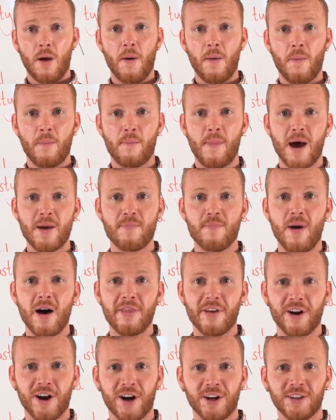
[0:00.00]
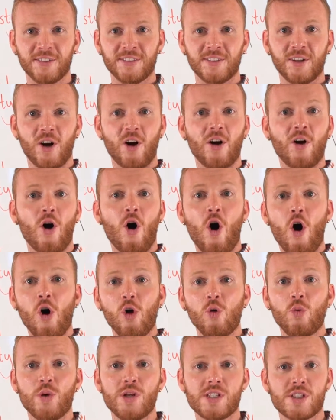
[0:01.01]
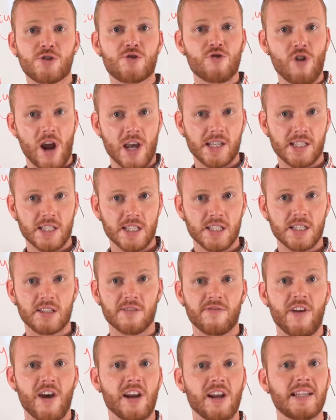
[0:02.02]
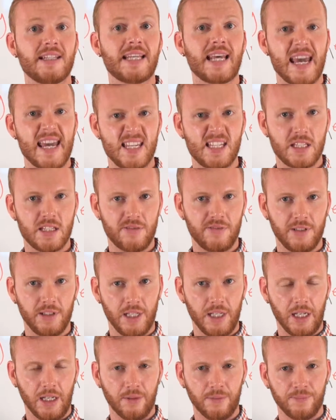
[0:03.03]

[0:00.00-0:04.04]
My mother always dresses very tastefully.